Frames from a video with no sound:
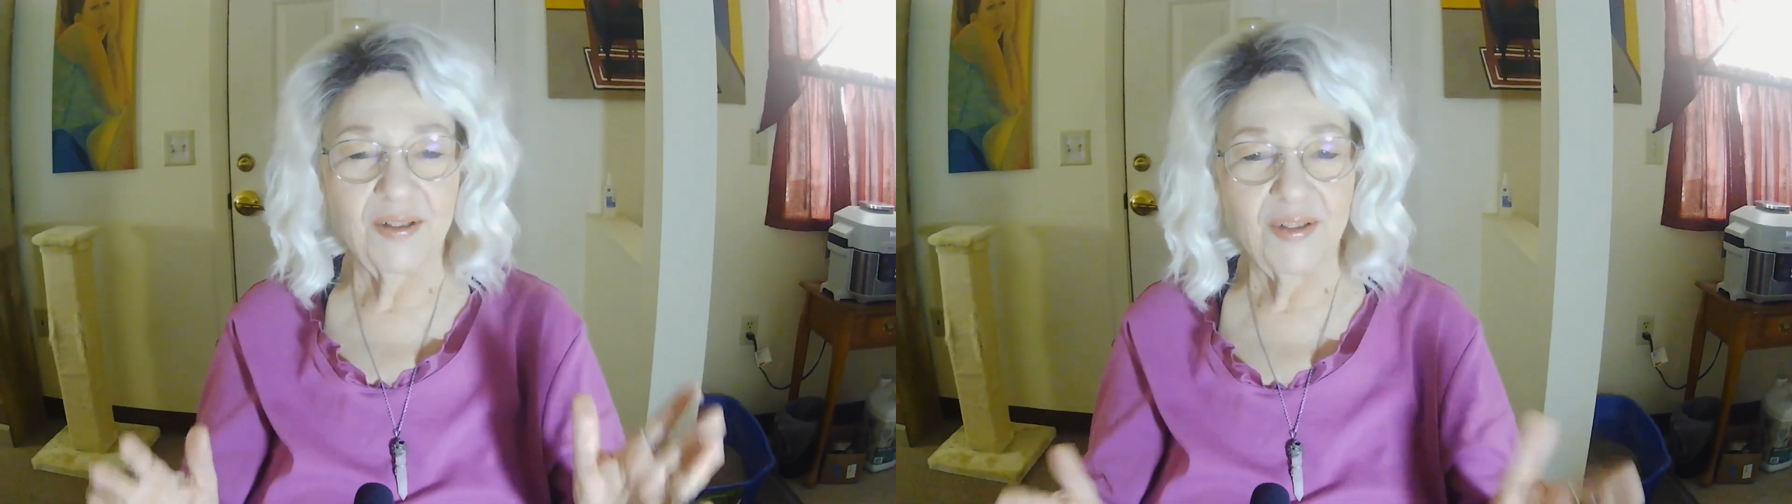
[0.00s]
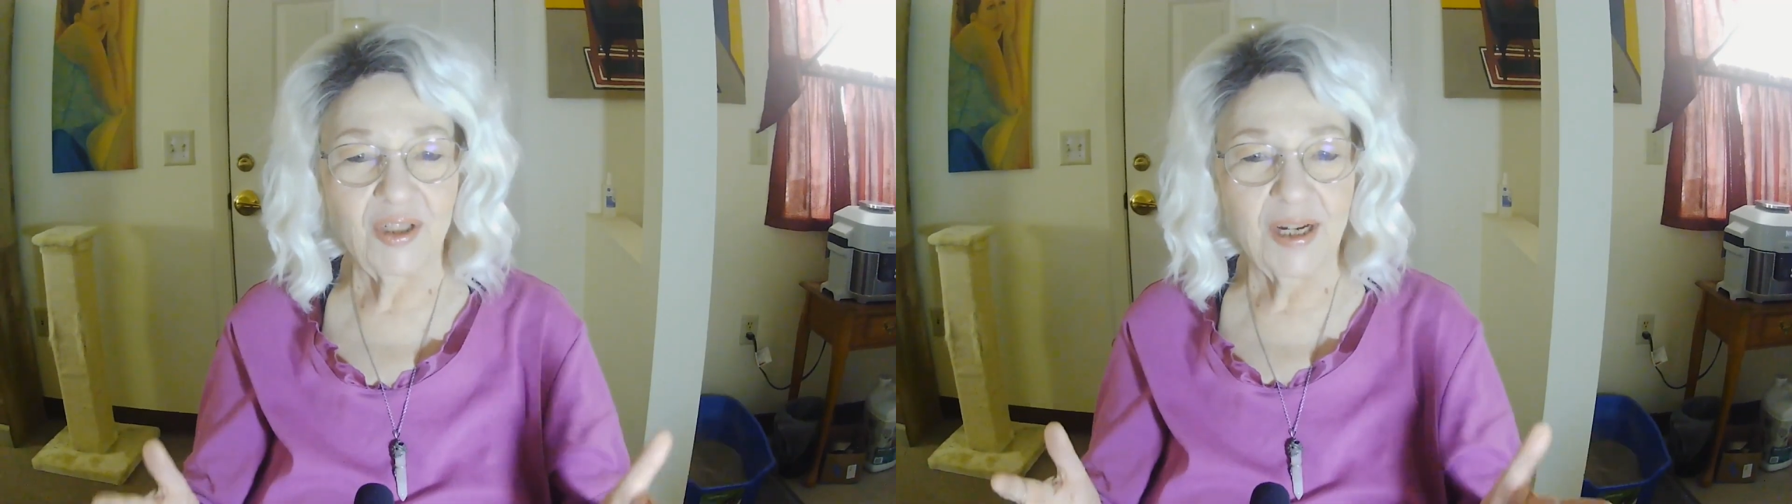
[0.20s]

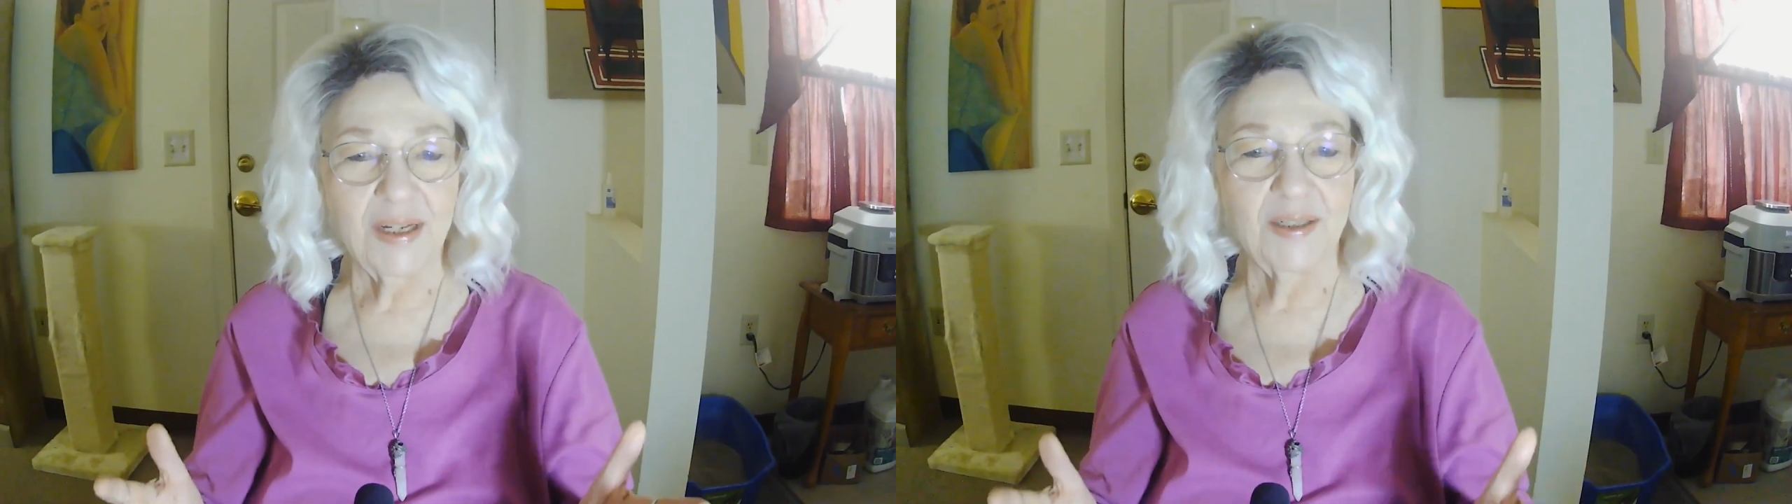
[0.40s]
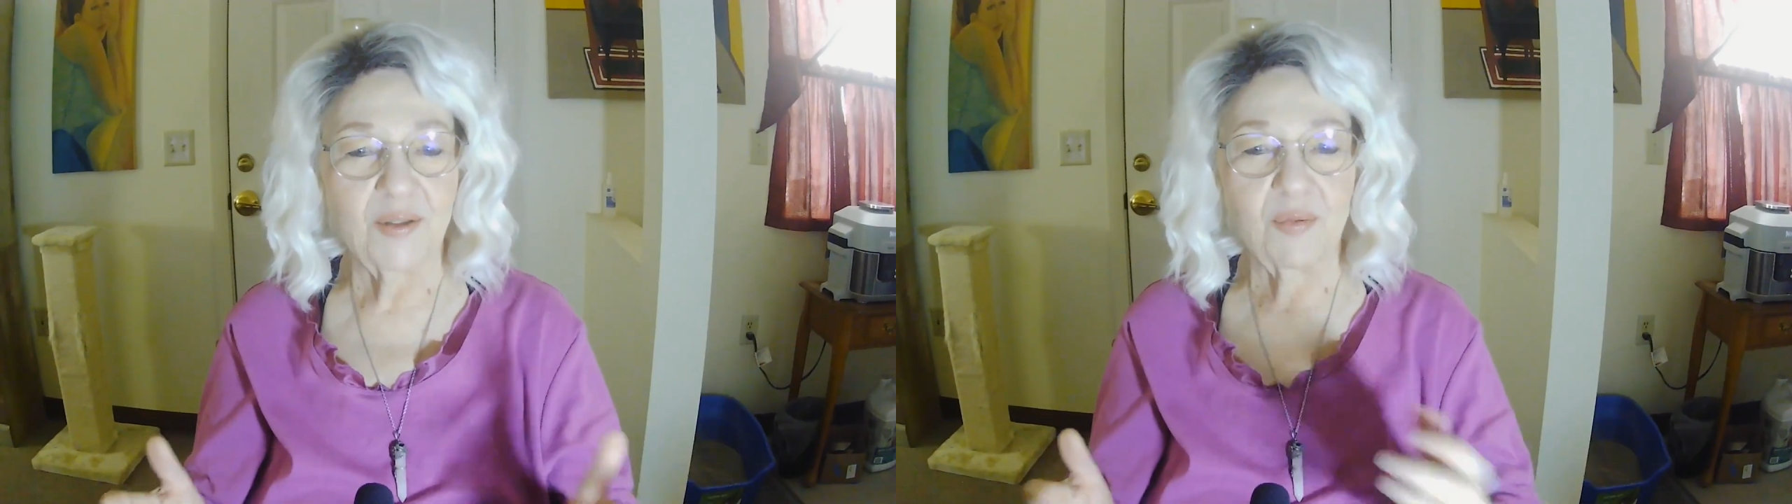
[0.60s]
to
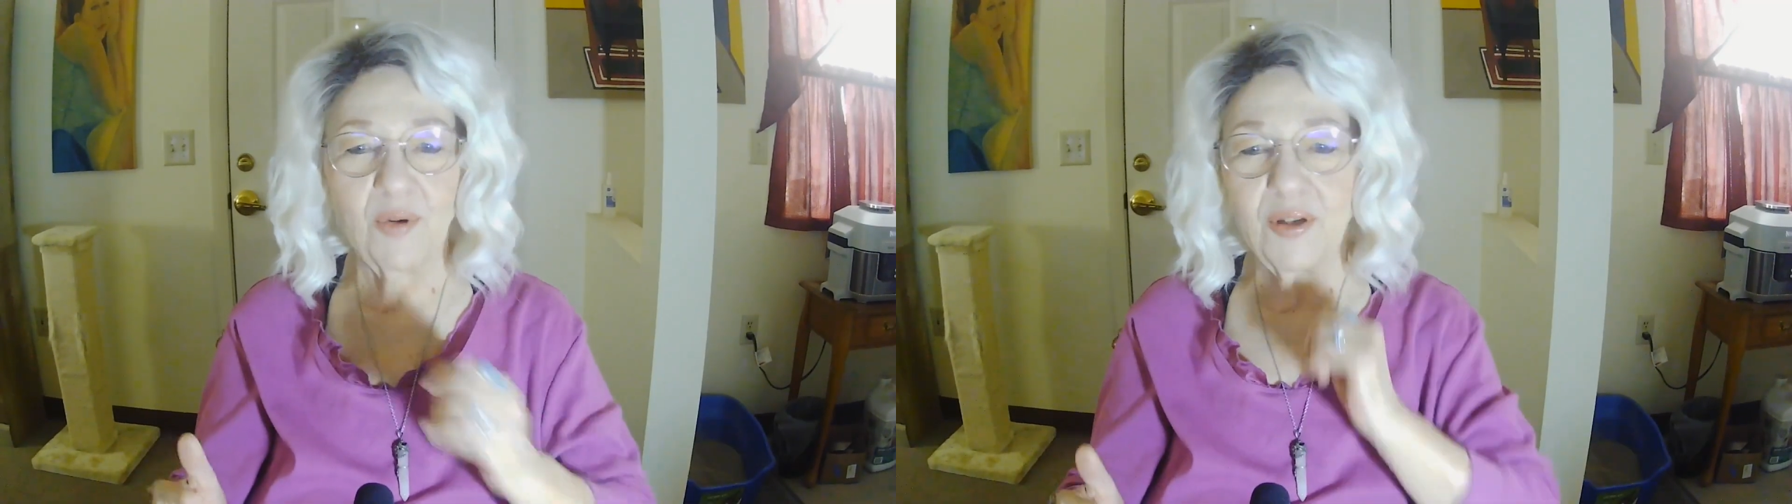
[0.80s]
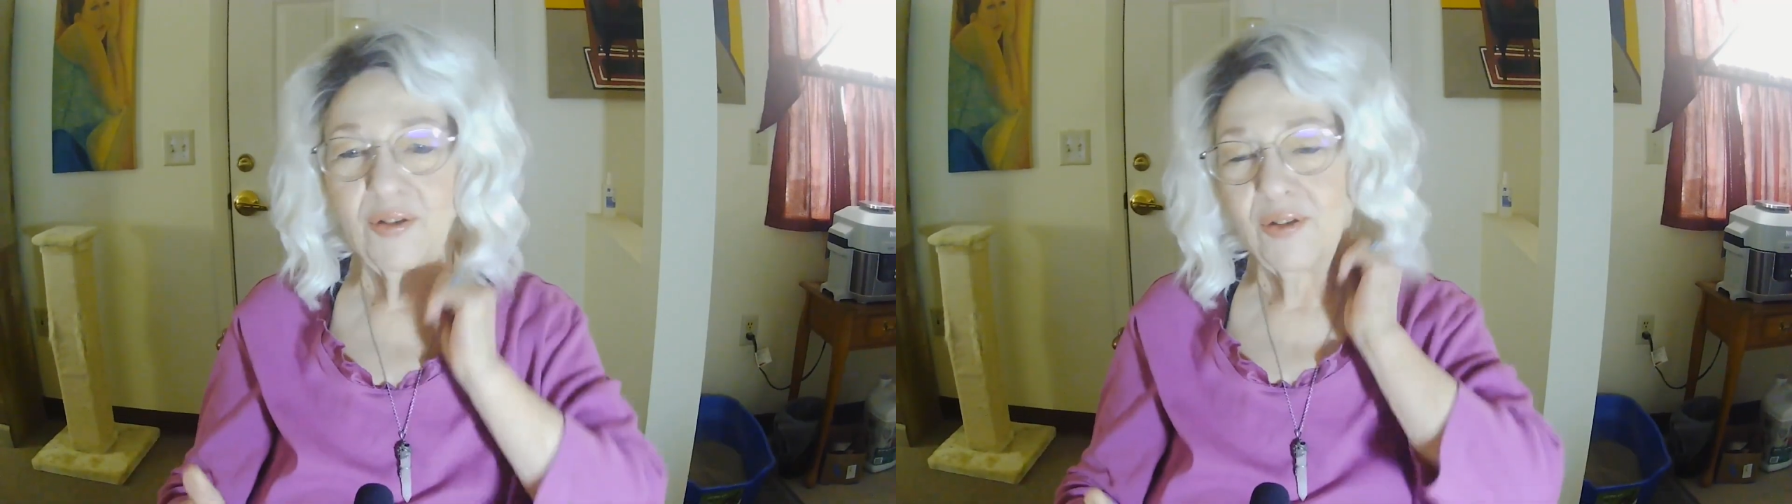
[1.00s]
judge
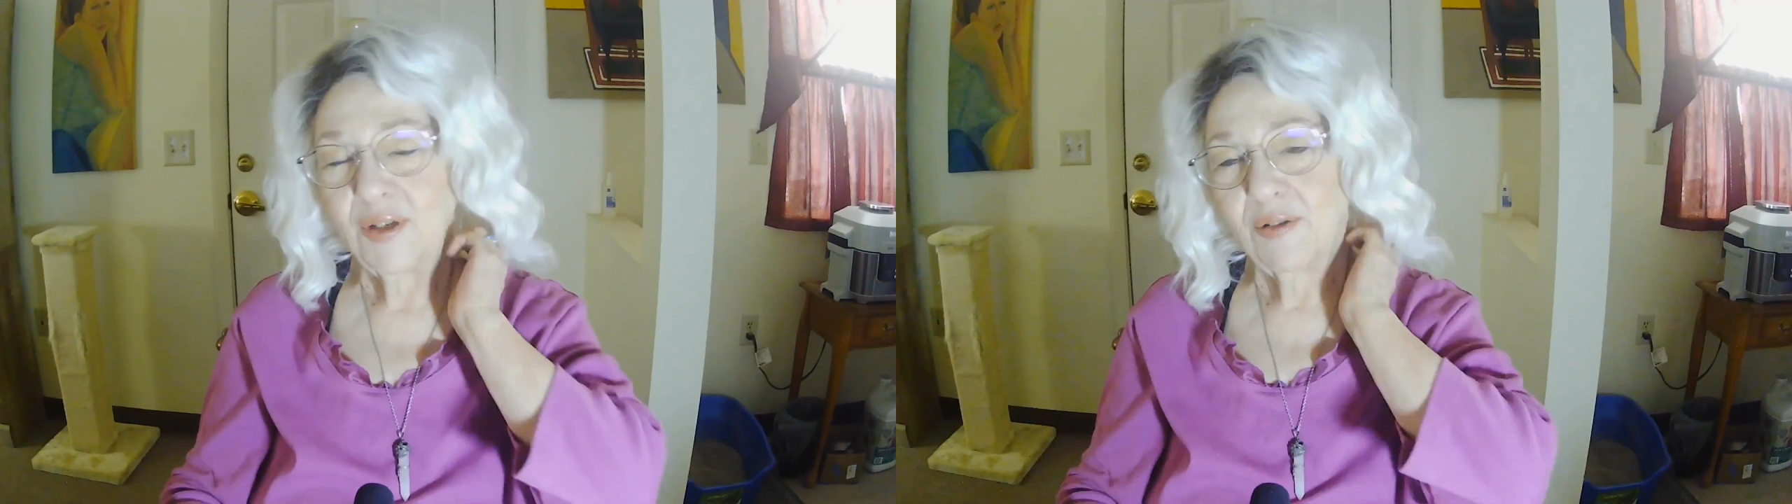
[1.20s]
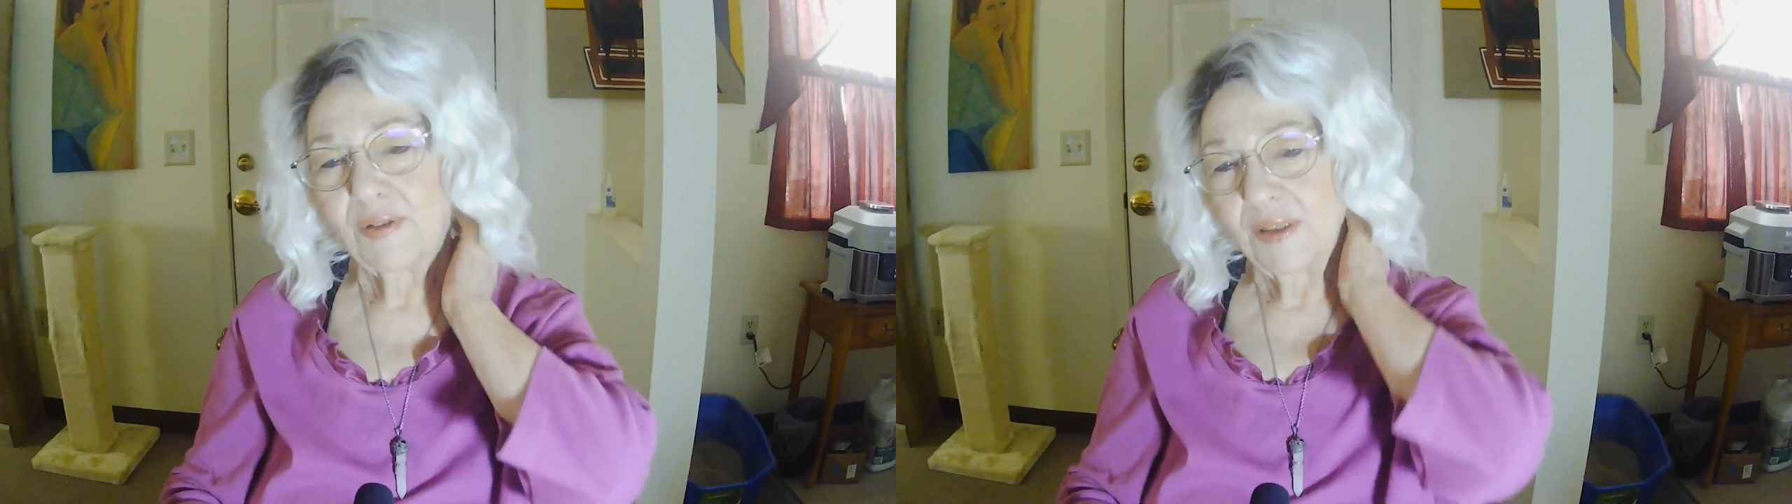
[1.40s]
what you're
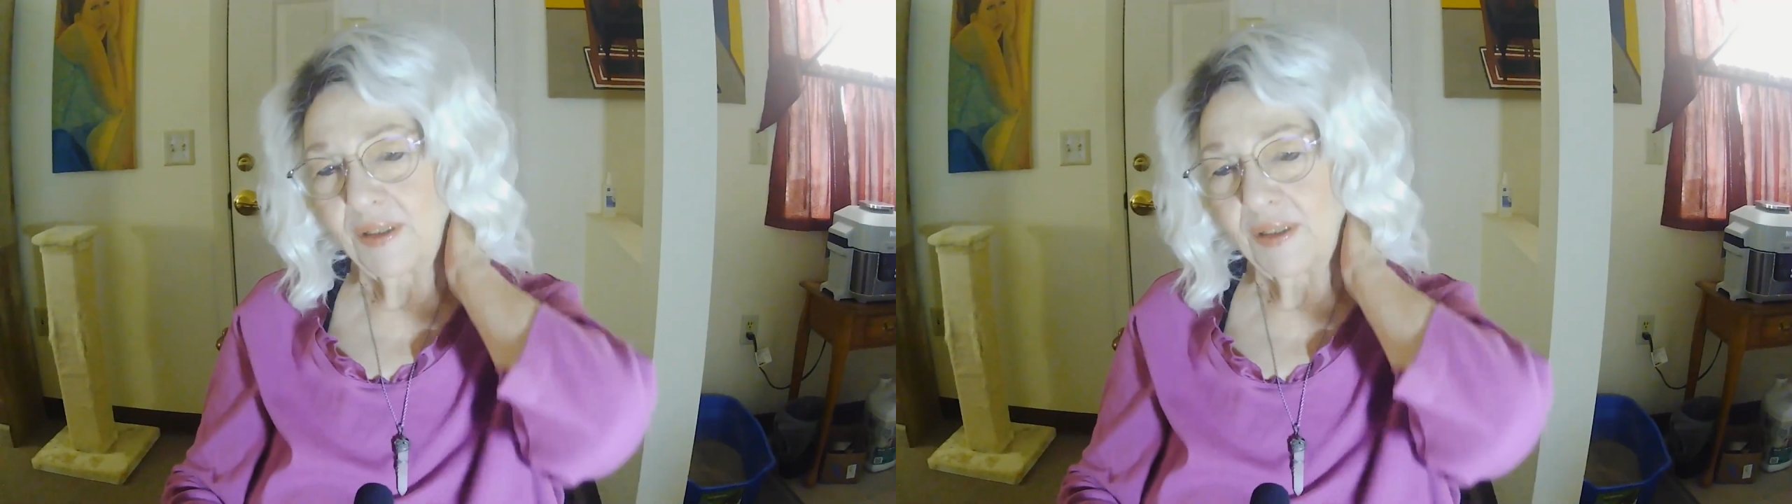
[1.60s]
doing,